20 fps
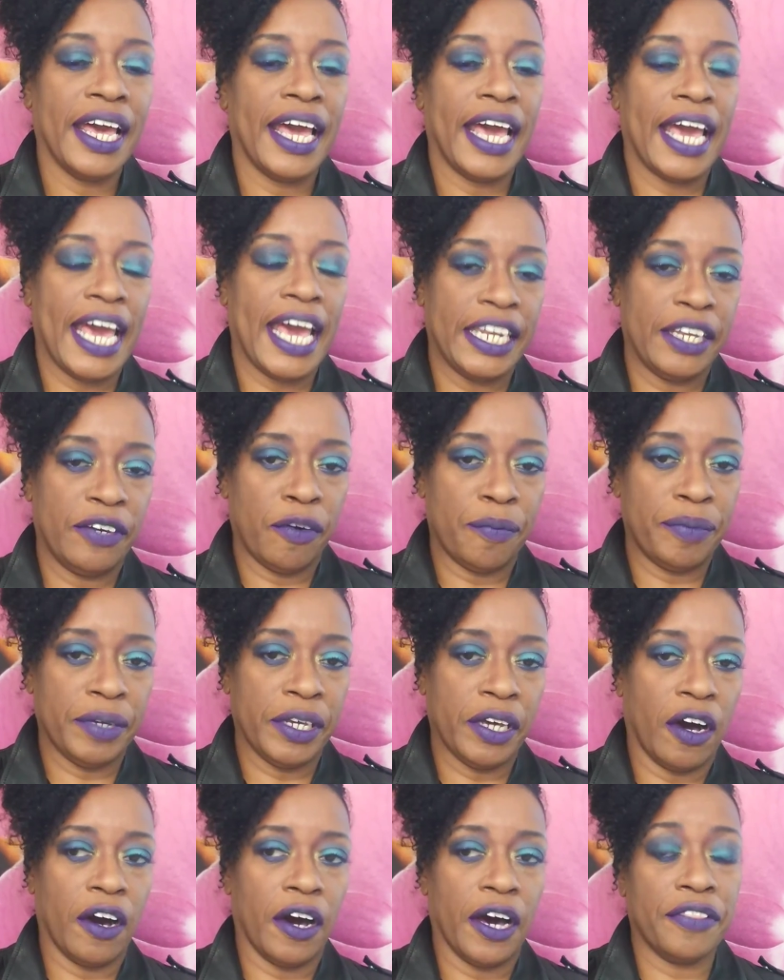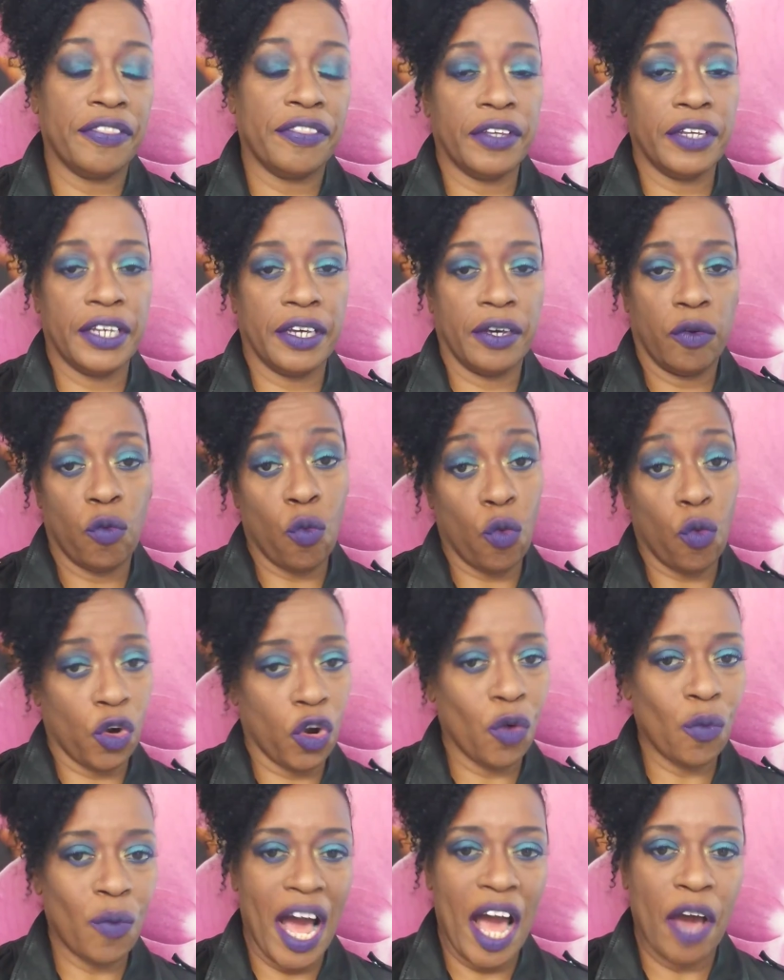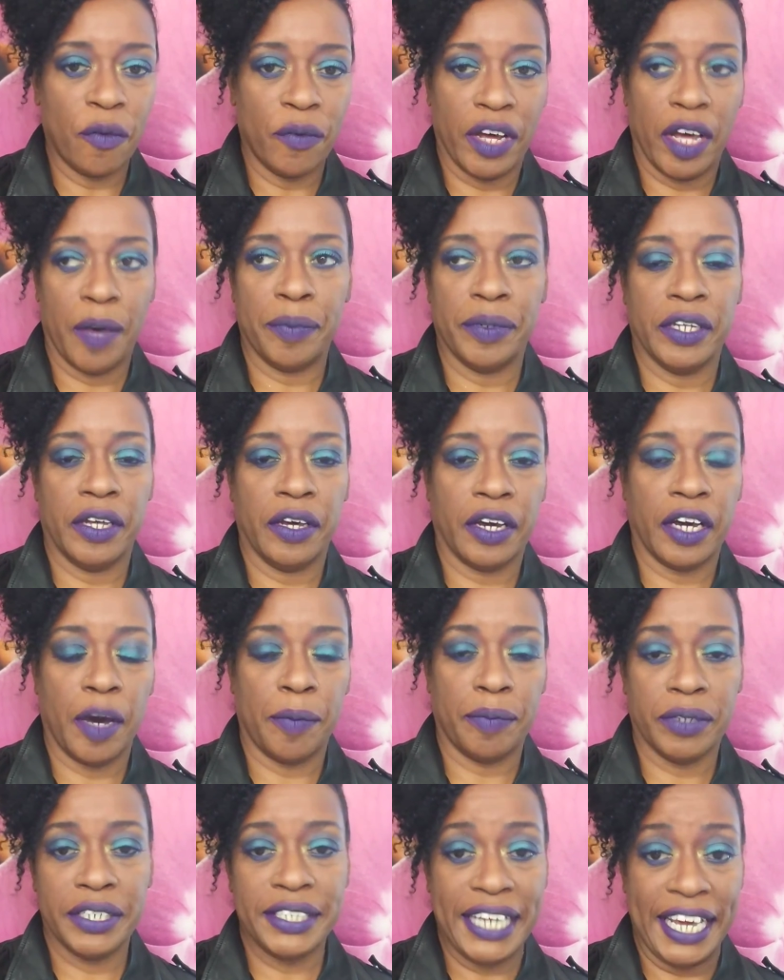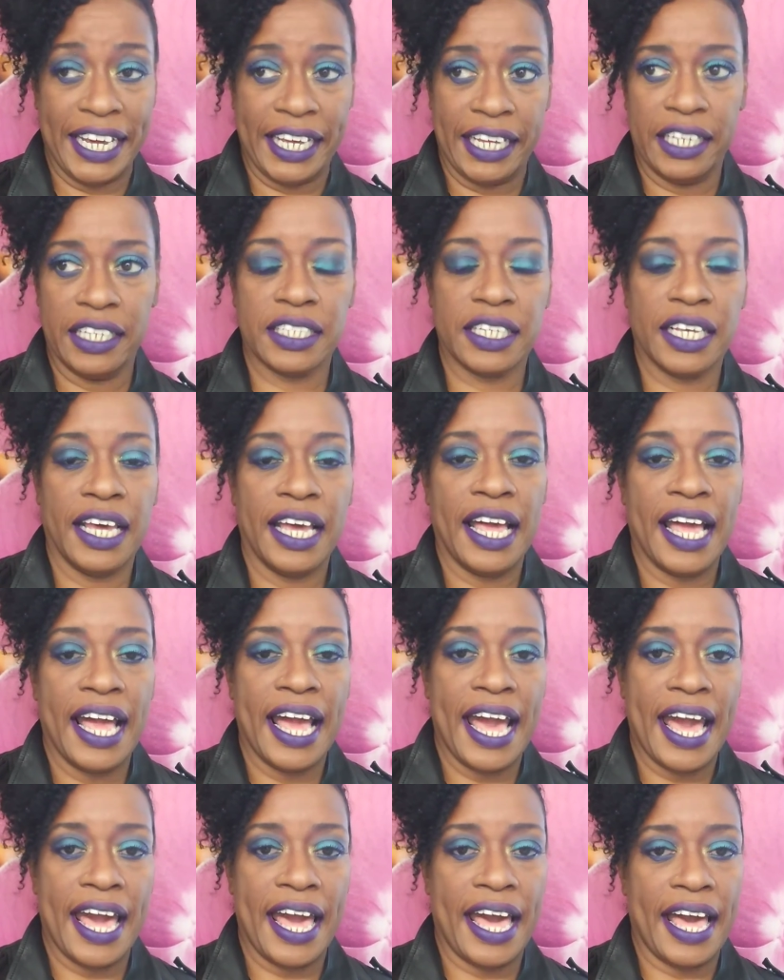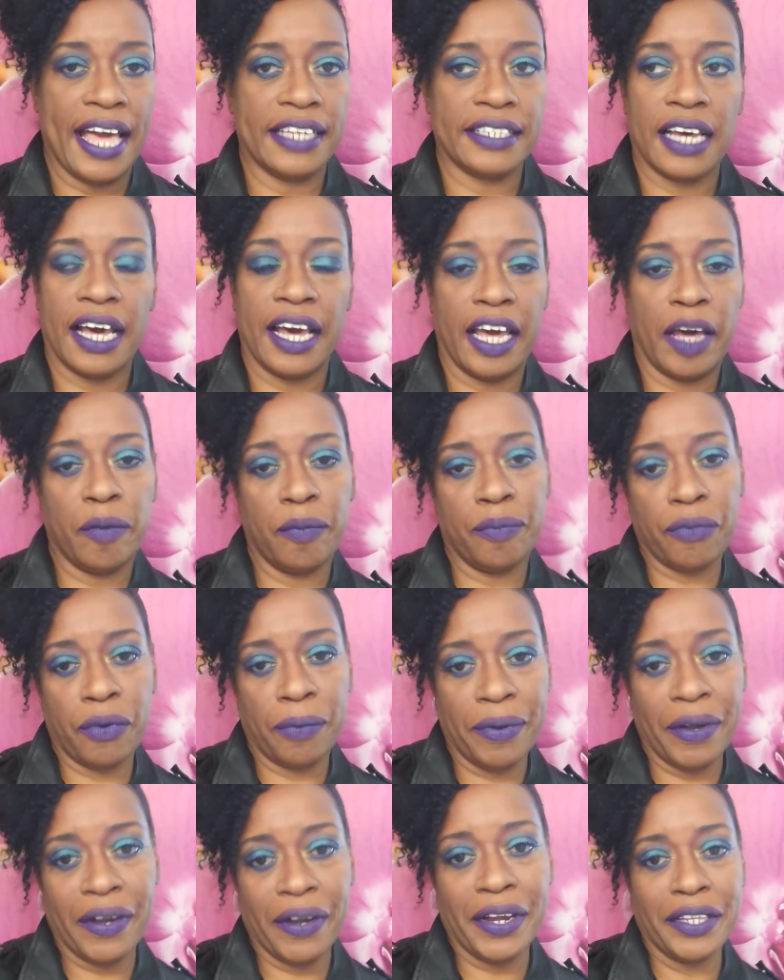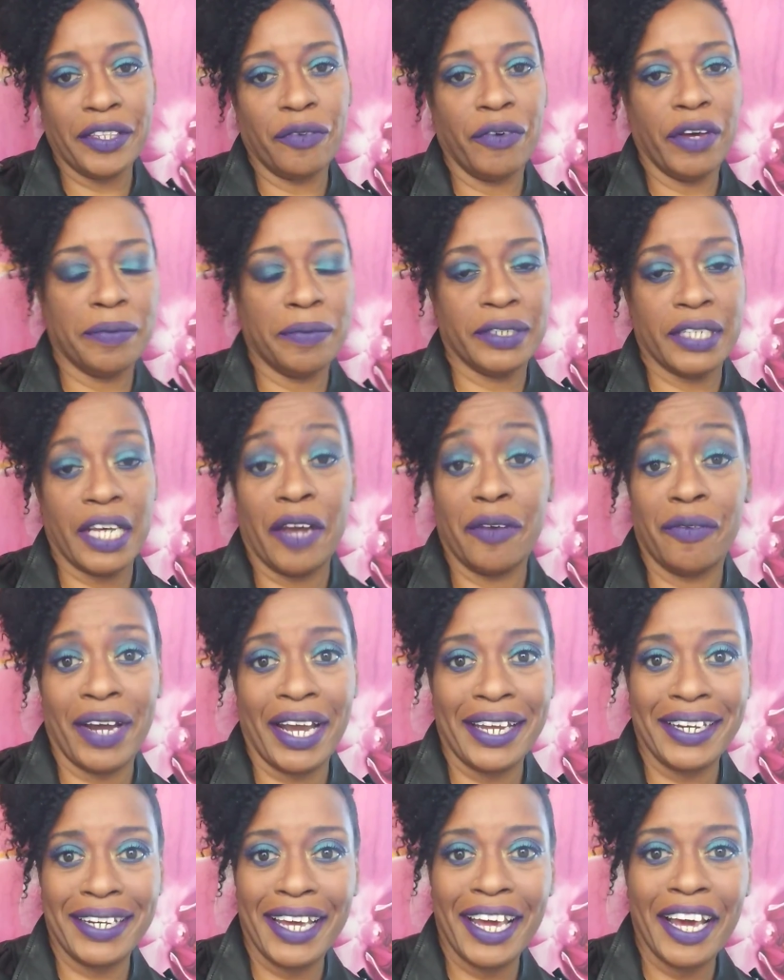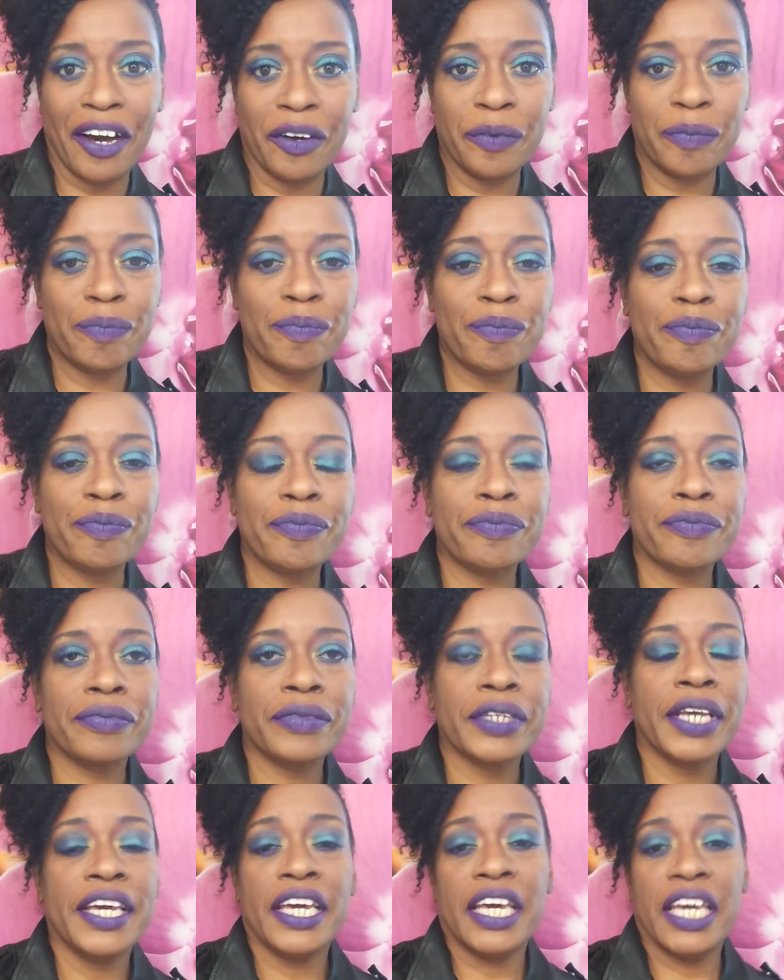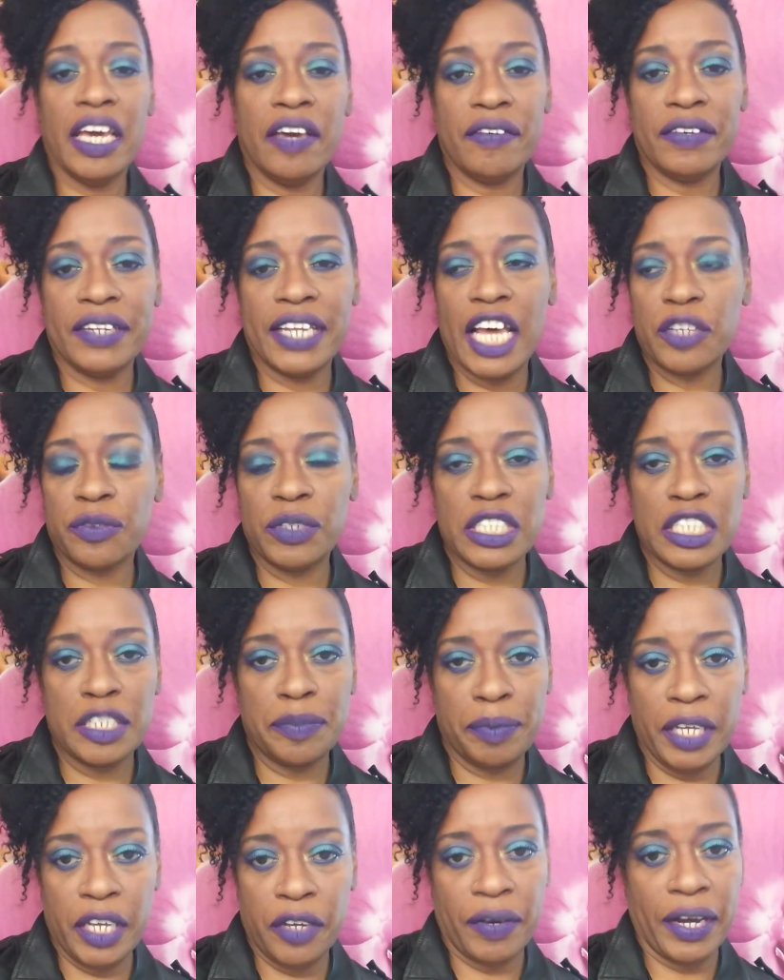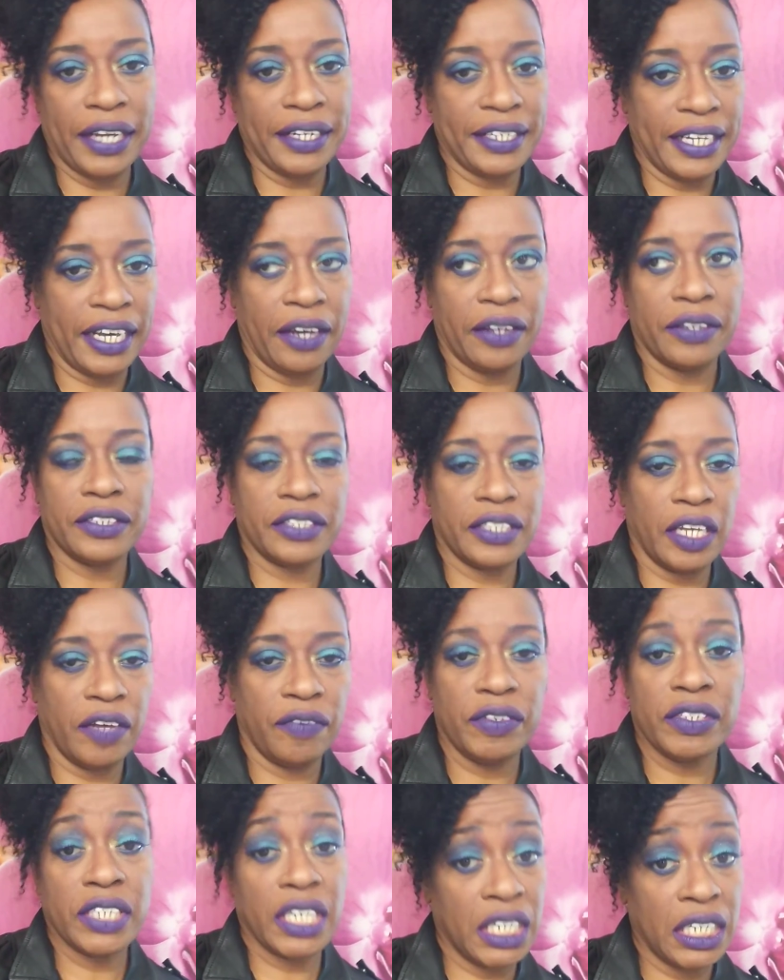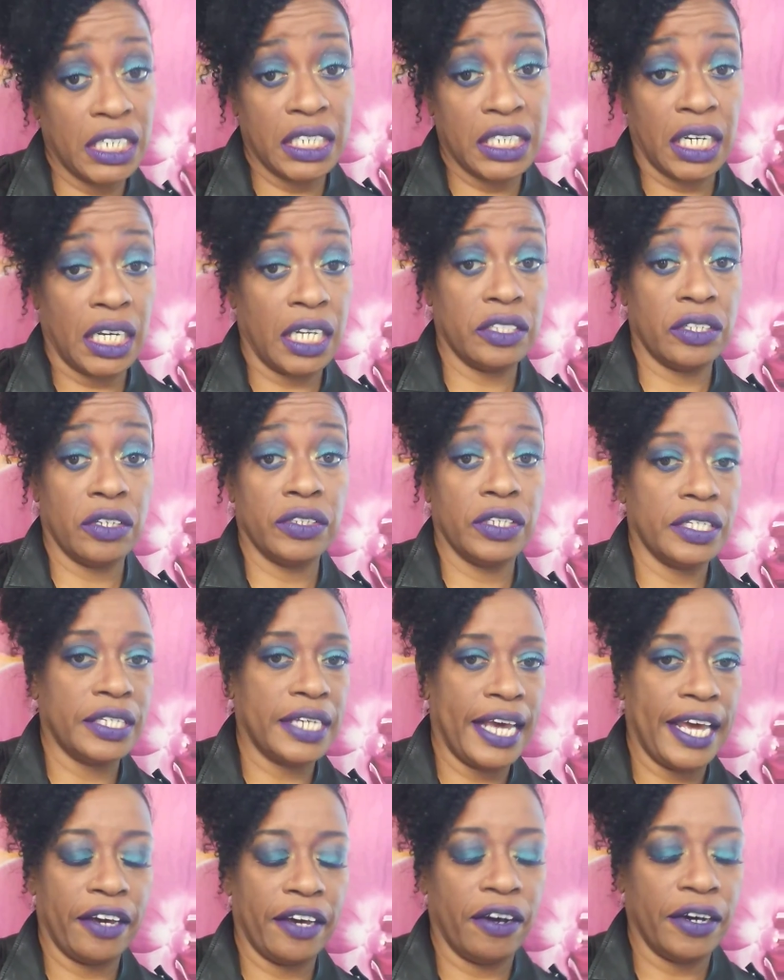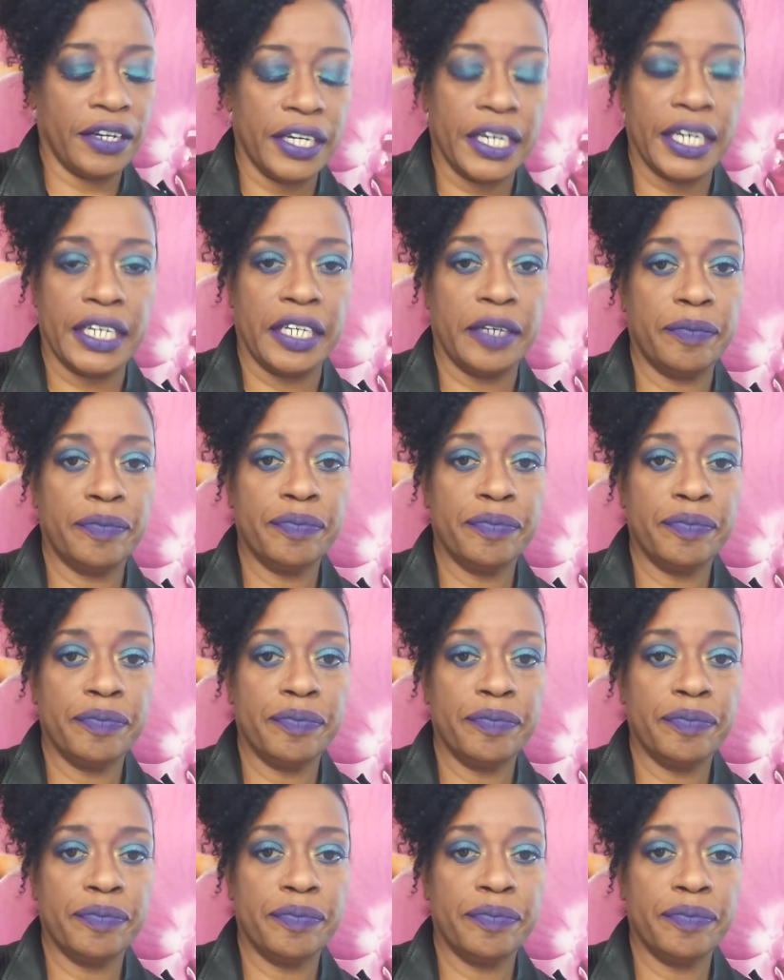and it will be on the World Wide Web in a couple of days as I am preparing the website right now. Even as we speak right now, the stuff is getting done, so just hang on, honey.